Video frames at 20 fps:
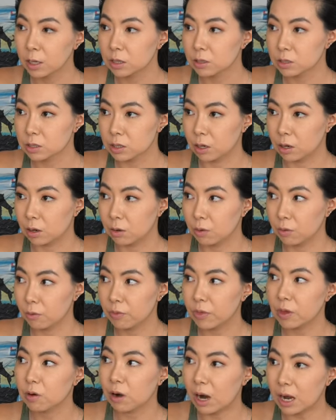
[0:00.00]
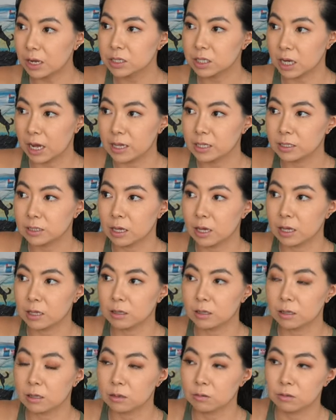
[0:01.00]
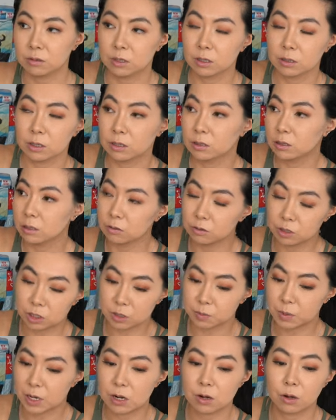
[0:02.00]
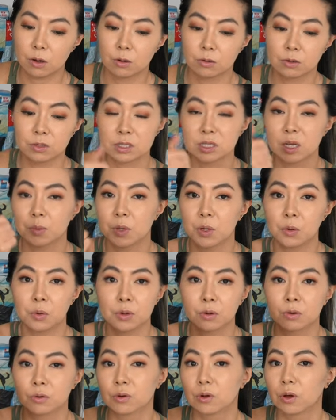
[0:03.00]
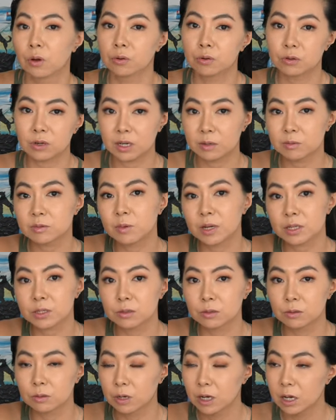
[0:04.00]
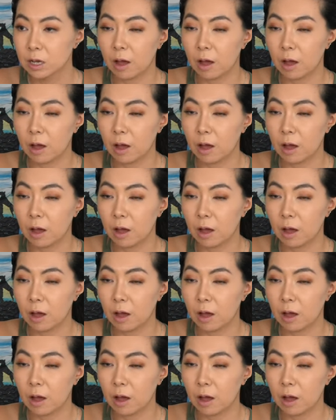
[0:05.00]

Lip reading: So there are days that there will just be no salmon oil, no green lipped muscle.